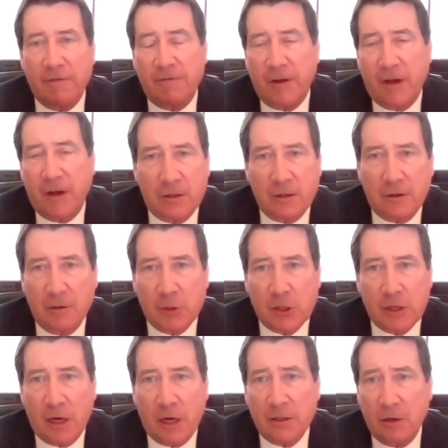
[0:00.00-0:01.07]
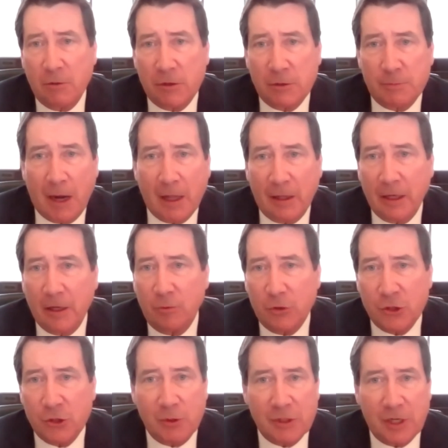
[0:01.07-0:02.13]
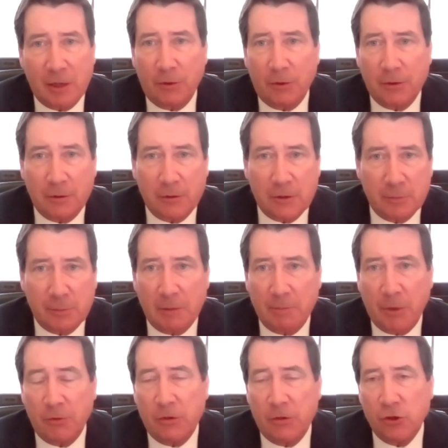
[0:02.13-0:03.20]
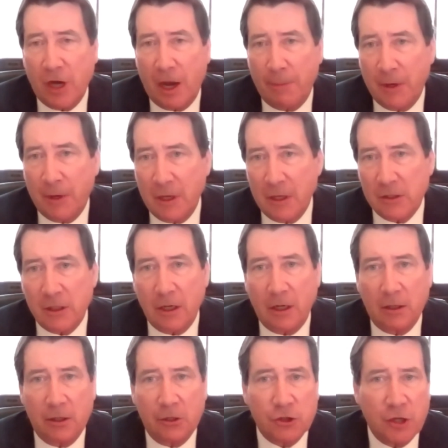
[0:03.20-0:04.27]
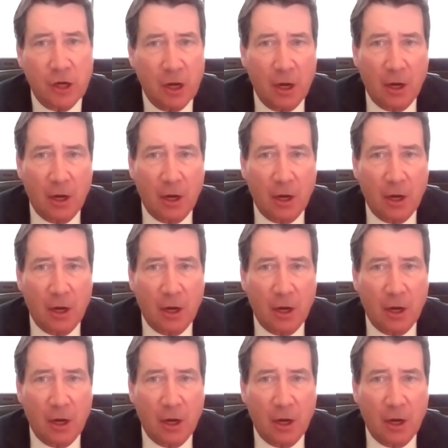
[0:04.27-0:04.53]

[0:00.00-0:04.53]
event. Takuma Sato is bilingual, so he's able to speak both Japanese and English.